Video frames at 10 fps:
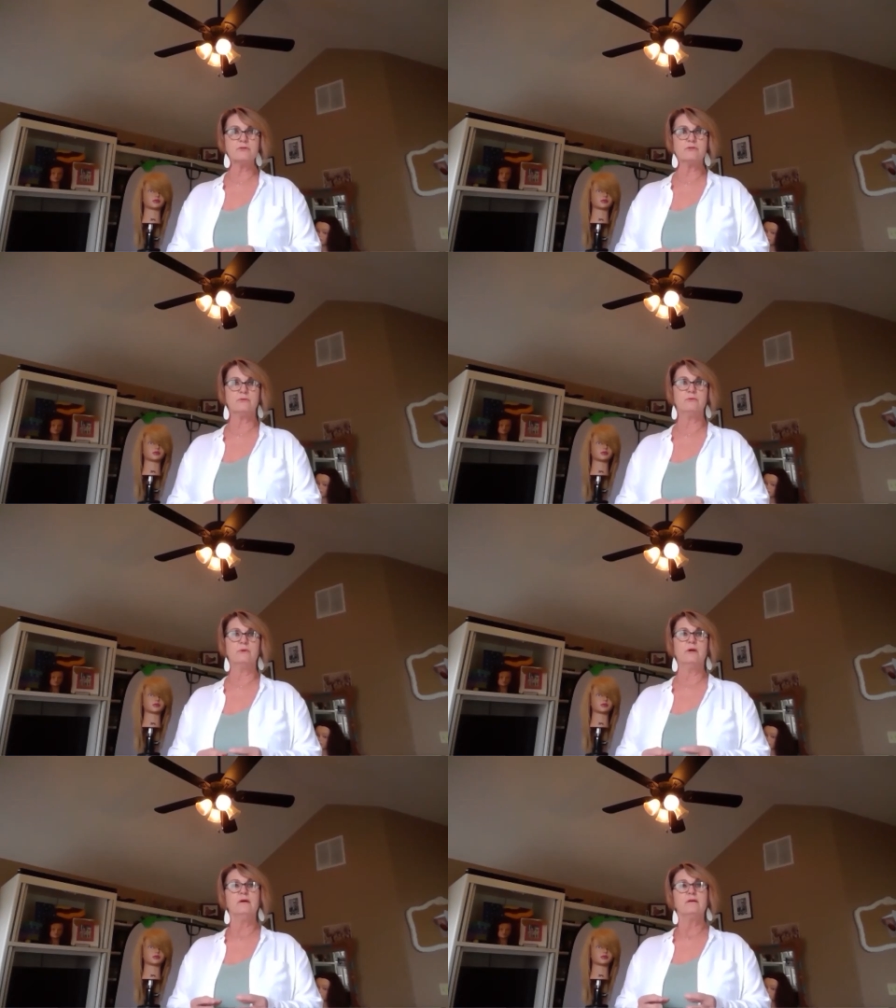
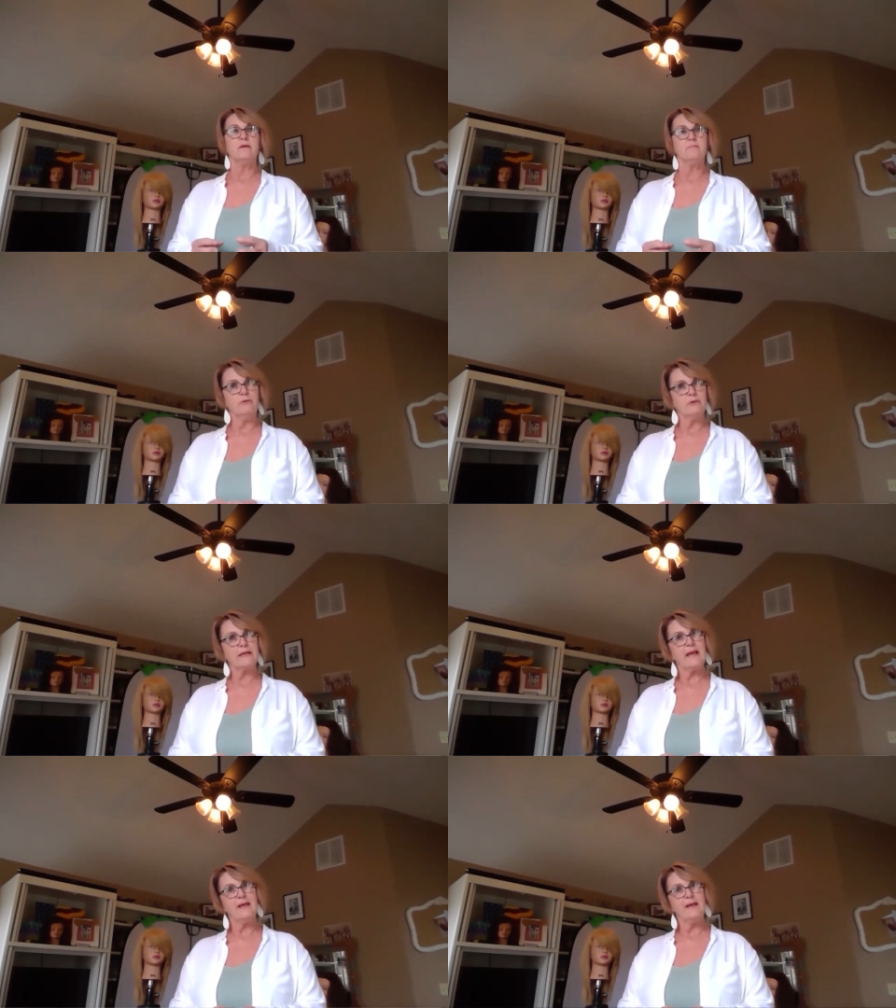To
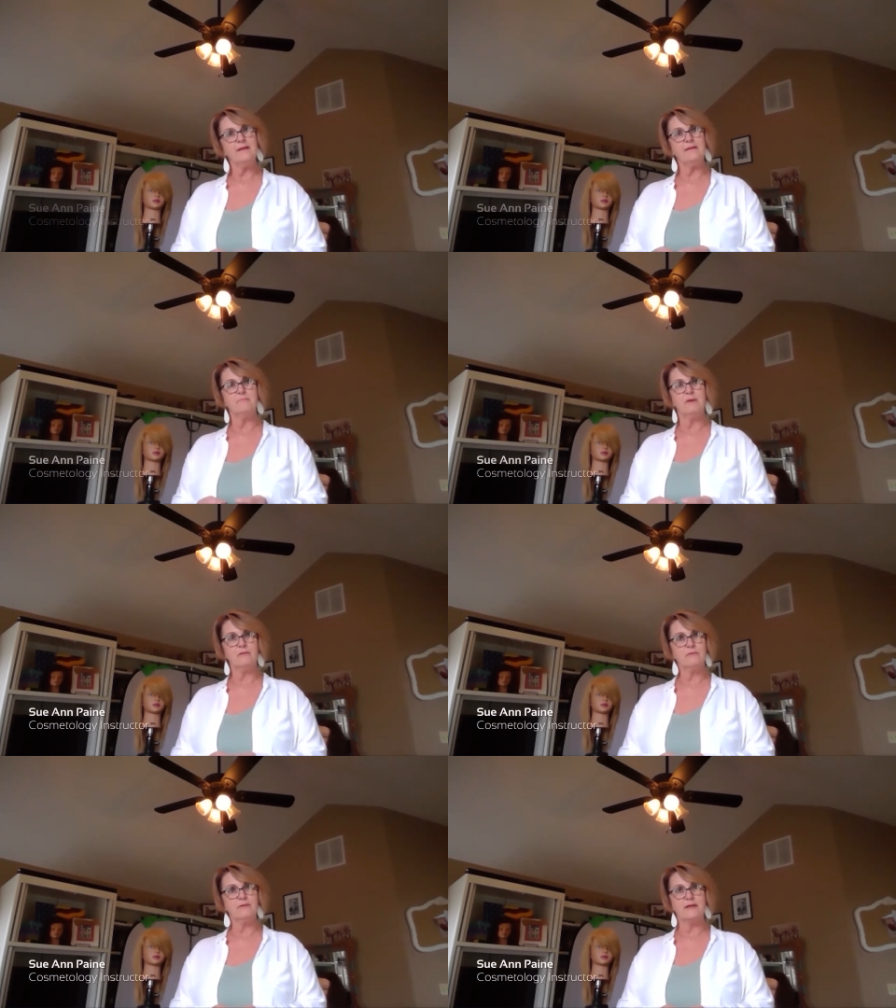communicate and build
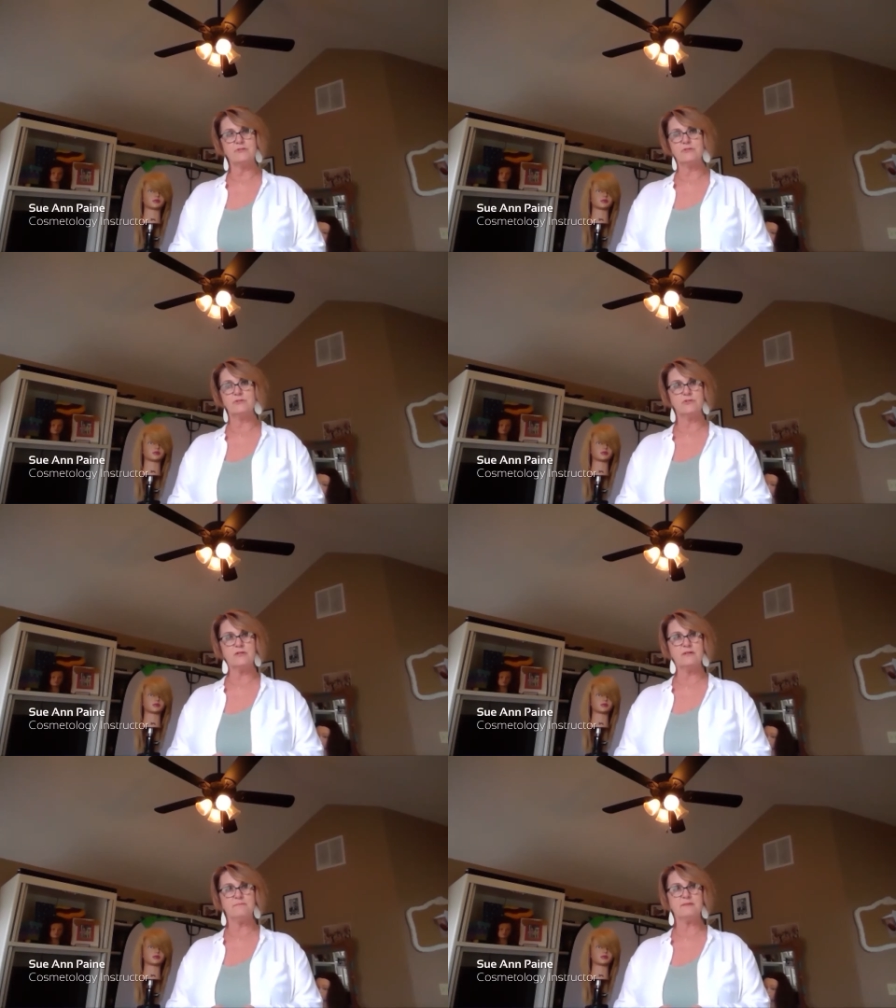
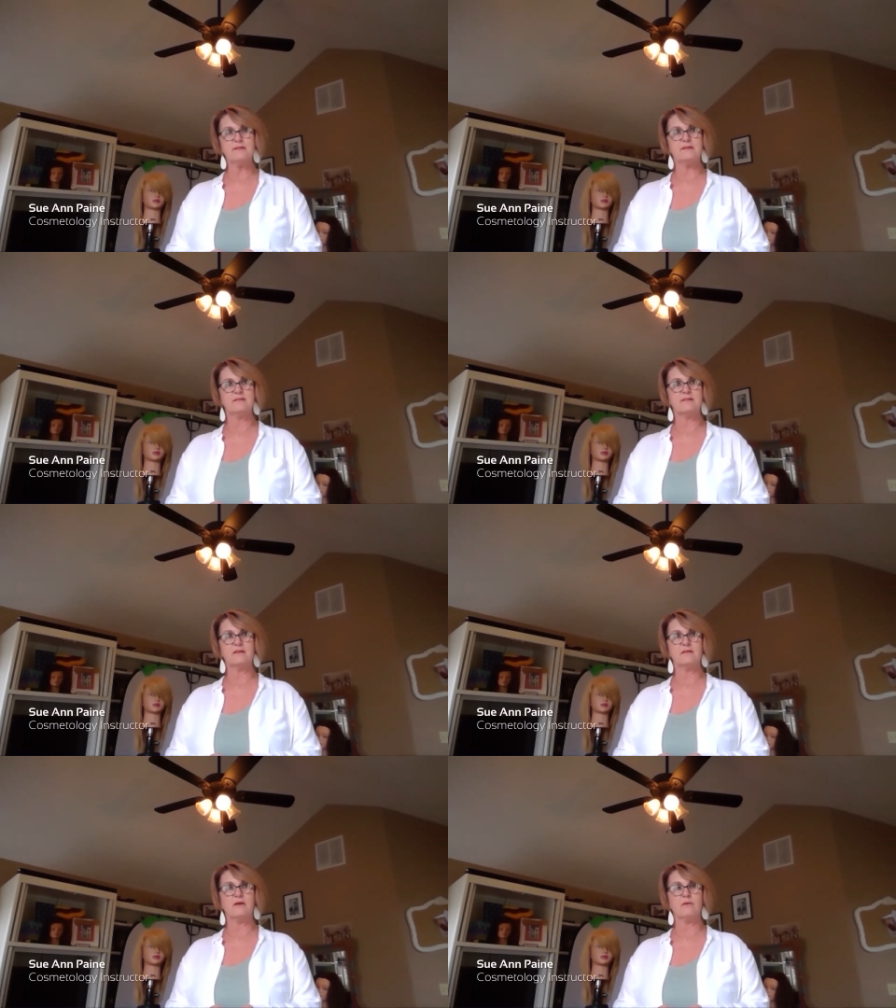relationships is going
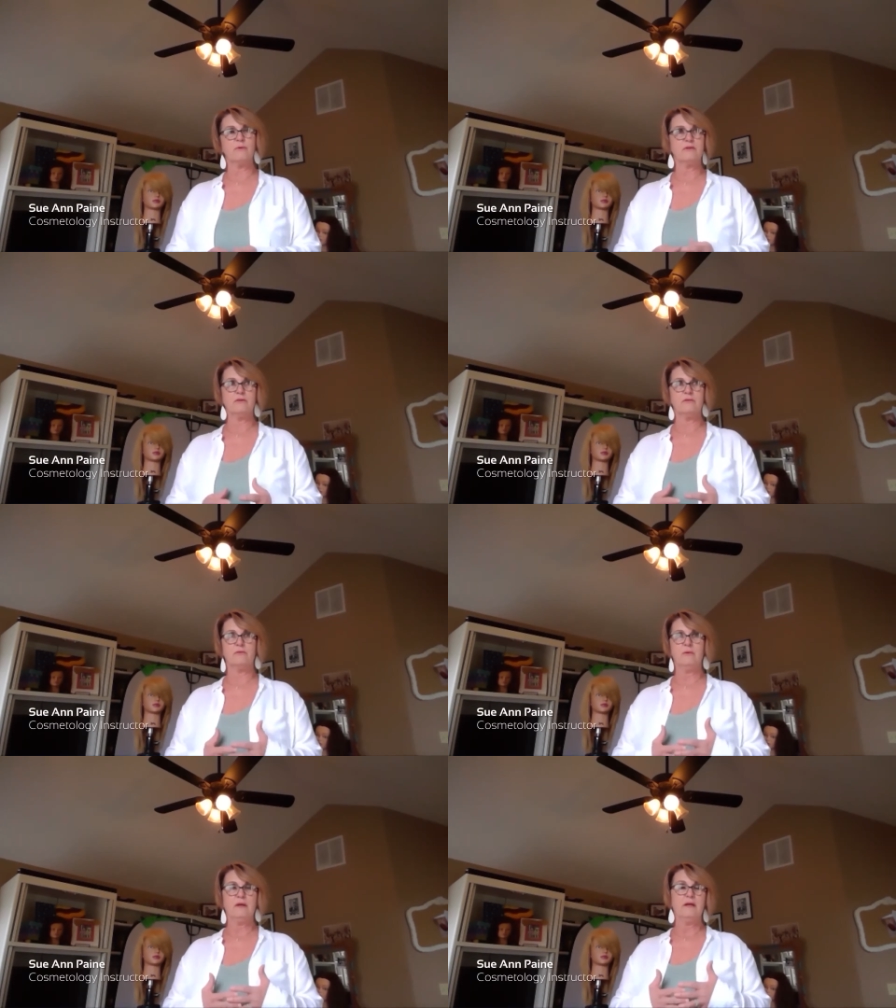to go with you
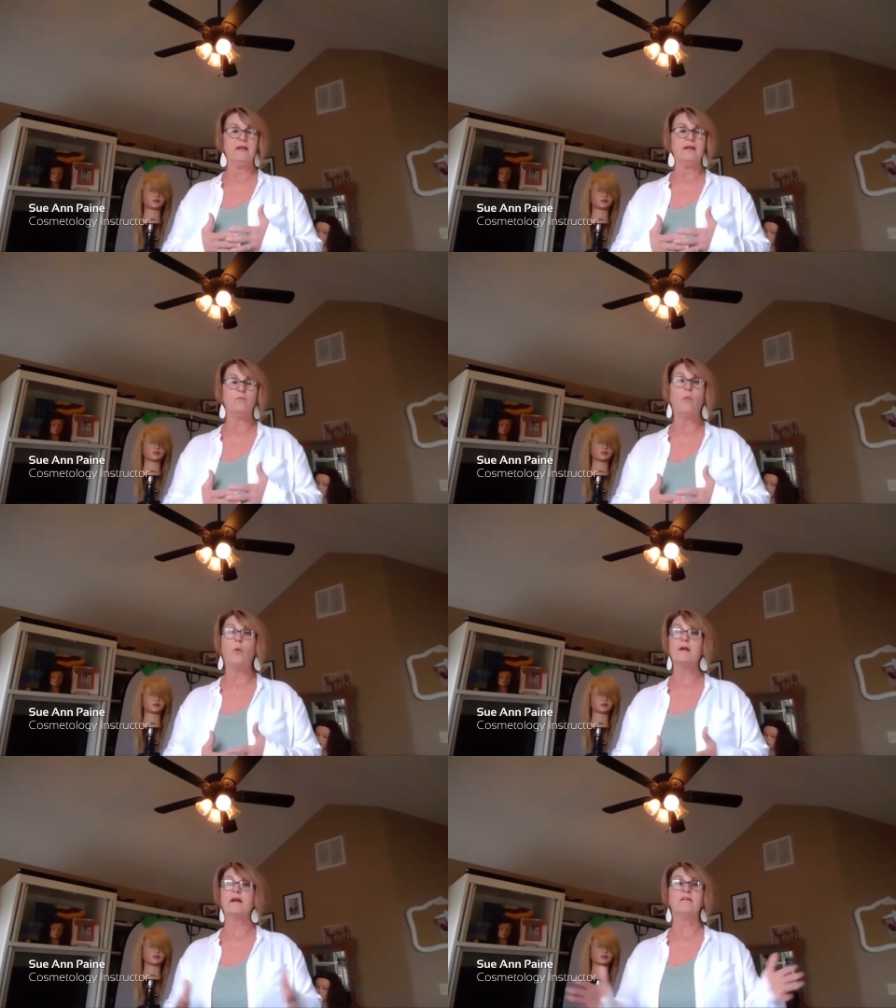in
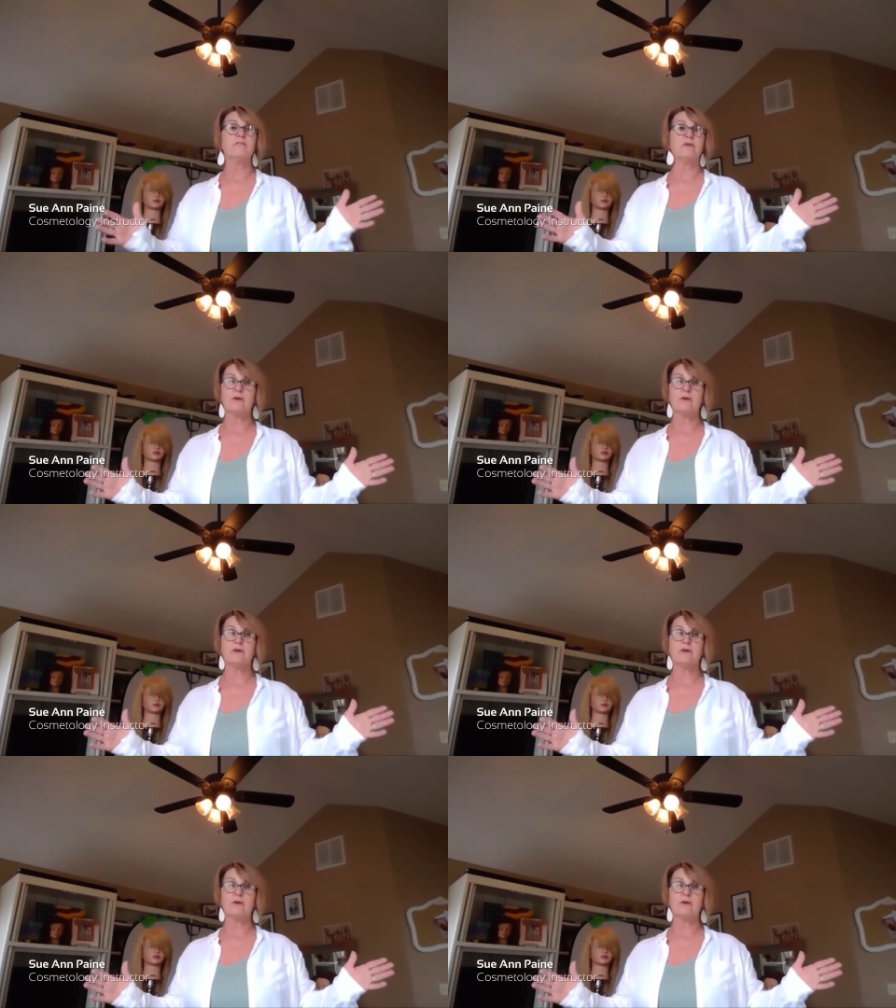whatever